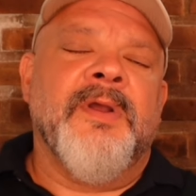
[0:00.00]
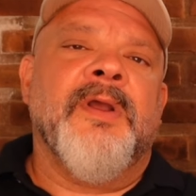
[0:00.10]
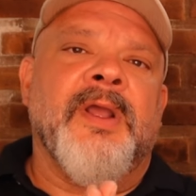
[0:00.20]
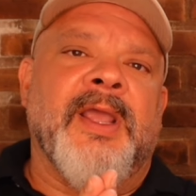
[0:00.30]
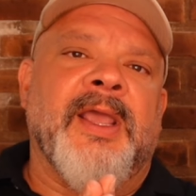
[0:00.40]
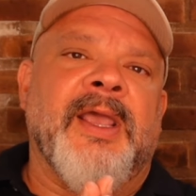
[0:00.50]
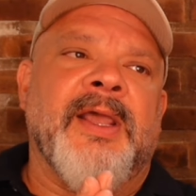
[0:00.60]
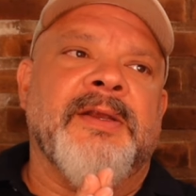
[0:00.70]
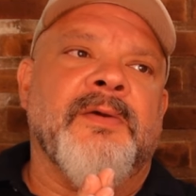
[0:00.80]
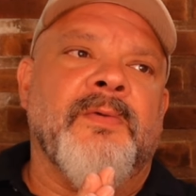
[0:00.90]
Yeah,
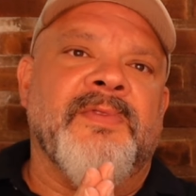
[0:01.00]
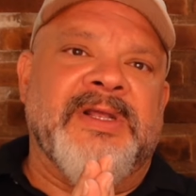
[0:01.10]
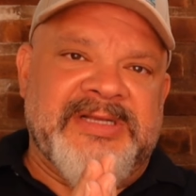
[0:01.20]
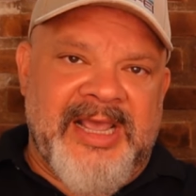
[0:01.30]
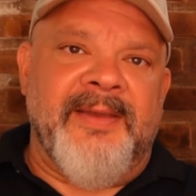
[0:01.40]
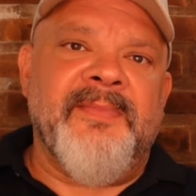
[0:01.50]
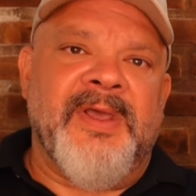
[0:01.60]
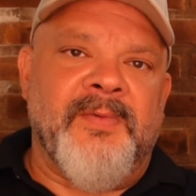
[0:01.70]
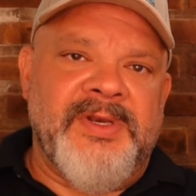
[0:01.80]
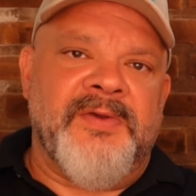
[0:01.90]
and the time that we